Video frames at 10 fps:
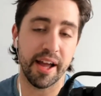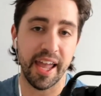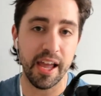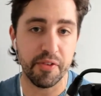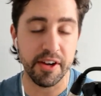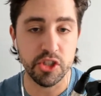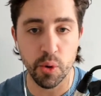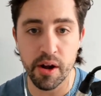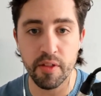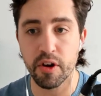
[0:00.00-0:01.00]
I can't find
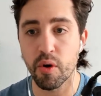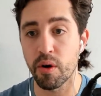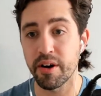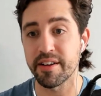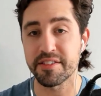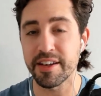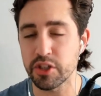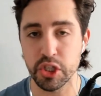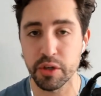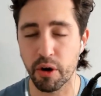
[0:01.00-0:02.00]
joy on the court, and
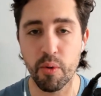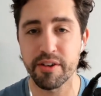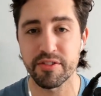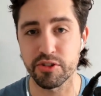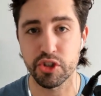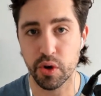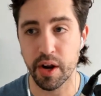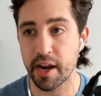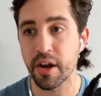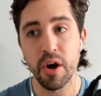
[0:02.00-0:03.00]
essentially requests his
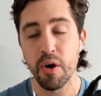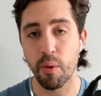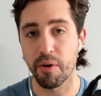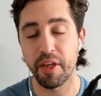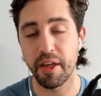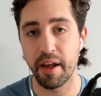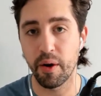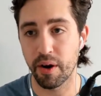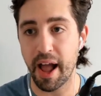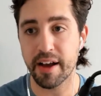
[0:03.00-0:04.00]
trade
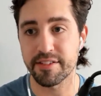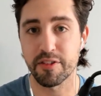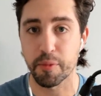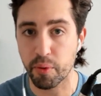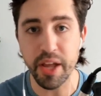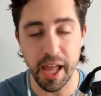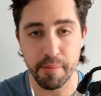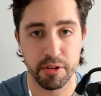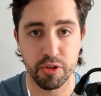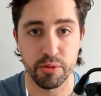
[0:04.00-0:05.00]
or acts as the
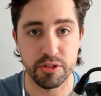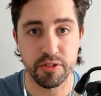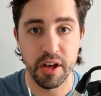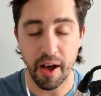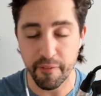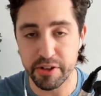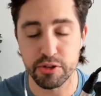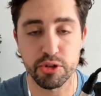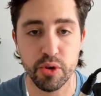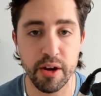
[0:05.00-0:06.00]
preamble to his
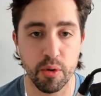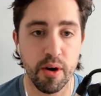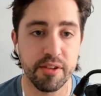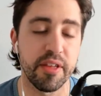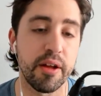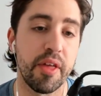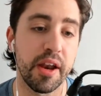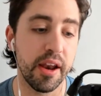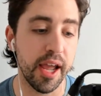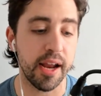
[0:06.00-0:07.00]
official trade request later
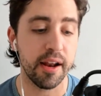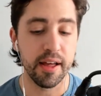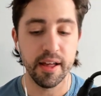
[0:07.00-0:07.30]
that night.